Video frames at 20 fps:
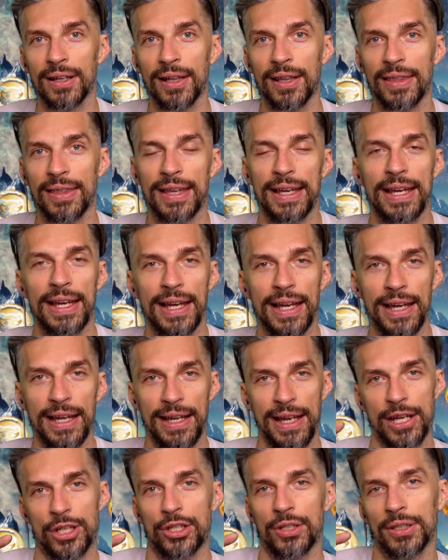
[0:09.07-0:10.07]
the
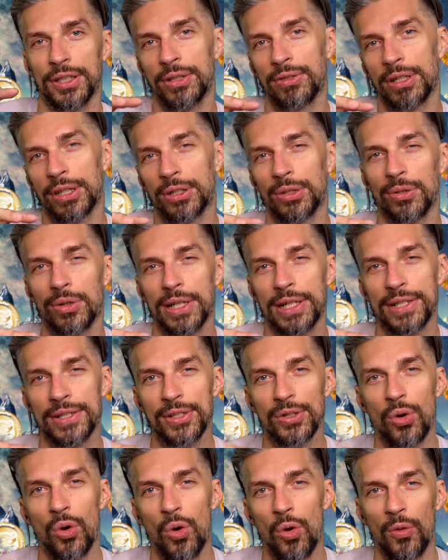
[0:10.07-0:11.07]
actual
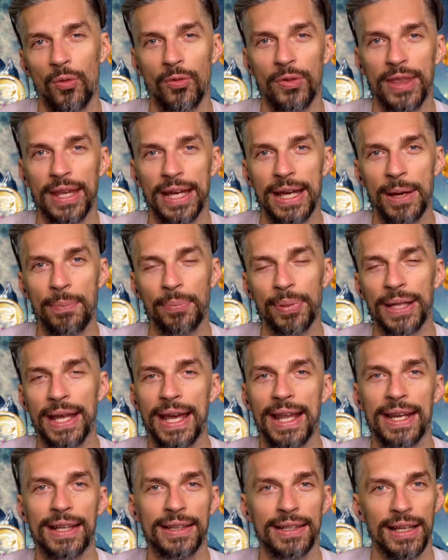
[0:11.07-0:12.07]
territories of the
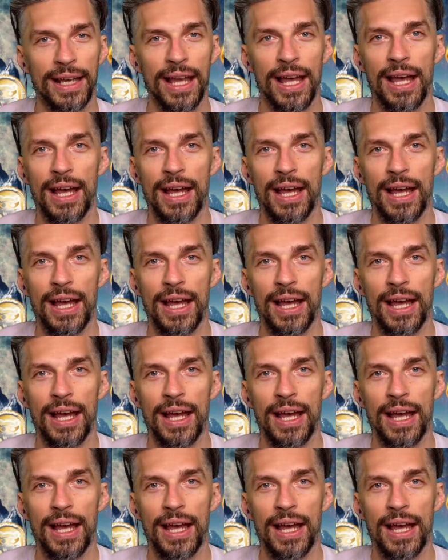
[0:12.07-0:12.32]
planet,